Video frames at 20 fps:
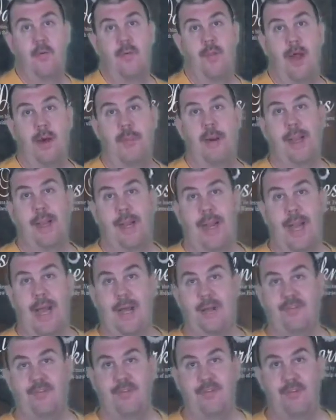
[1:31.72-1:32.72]
without my
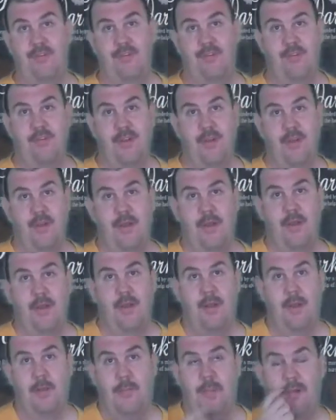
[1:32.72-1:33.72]
glasses,
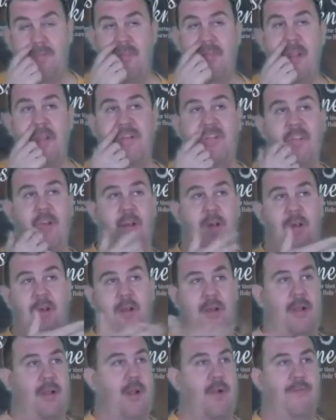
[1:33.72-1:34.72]
but everything's an
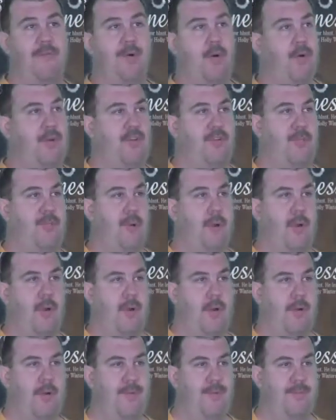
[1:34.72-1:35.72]
unfocused
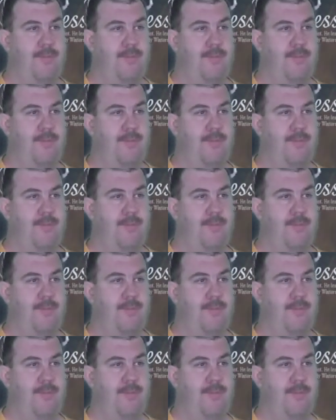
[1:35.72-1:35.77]
blur.